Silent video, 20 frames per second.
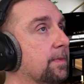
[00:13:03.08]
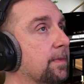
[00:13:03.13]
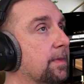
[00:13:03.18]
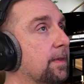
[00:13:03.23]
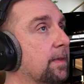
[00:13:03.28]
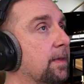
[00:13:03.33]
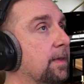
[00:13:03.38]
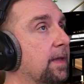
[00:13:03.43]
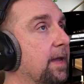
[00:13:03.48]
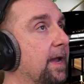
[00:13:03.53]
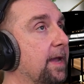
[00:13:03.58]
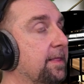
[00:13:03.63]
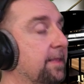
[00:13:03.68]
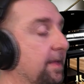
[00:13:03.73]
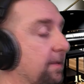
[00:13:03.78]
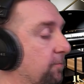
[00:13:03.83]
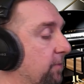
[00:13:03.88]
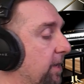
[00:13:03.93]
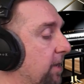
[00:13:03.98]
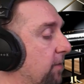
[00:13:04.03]
And
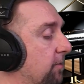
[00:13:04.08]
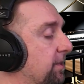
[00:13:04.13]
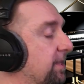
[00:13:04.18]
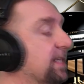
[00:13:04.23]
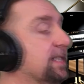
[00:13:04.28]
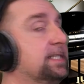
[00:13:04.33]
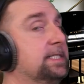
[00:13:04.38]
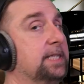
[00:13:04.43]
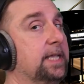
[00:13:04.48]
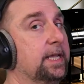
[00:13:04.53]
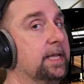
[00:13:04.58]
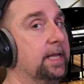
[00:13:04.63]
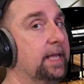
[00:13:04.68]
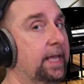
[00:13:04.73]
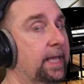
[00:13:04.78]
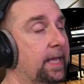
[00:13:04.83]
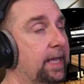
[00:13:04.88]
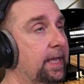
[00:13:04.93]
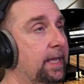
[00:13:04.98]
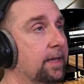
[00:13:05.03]
then we go to the C and
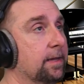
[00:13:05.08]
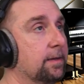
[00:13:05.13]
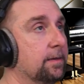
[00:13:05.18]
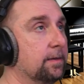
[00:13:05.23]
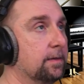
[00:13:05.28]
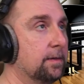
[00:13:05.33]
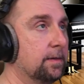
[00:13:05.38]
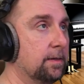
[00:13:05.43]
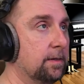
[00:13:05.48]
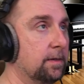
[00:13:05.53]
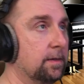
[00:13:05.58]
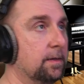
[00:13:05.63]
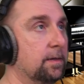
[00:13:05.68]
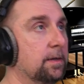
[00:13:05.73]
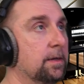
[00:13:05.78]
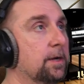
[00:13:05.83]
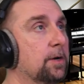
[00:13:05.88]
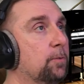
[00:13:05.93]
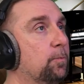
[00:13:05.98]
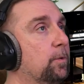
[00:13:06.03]
E
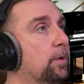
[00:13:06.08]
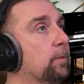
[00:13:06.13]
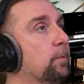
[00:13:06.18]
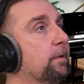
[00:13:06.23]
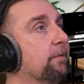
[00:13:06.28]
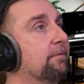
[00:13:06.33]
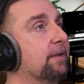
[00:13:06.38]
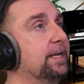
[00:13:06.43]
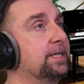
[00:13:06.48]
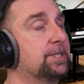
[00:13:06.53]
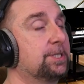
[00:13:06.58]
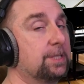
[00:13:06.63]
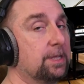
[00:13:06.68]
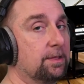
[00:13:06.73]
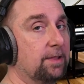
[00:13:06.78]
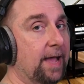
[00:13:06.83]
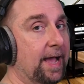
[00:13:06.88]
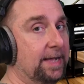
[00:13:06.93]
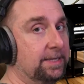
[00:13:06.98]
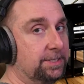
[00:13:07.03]
when we reach the
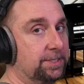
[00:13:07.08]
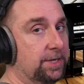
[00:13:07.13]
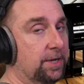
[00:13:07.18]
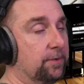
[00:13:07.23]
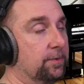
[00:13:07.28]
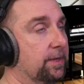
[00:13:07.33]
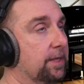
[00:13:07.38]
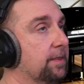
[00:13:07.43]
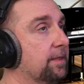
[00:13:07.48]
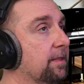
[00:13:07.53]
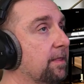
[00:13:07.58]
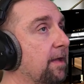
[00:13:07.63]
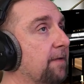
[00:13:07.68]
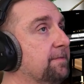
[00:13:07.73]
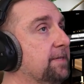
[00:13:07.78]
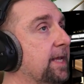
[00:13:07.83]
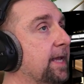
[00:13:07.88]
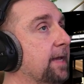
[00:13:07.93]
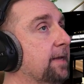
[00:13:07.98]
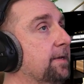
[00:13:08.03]
last note in the
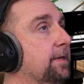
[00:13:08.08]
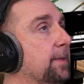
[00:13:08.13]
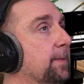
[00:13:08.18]
left hand.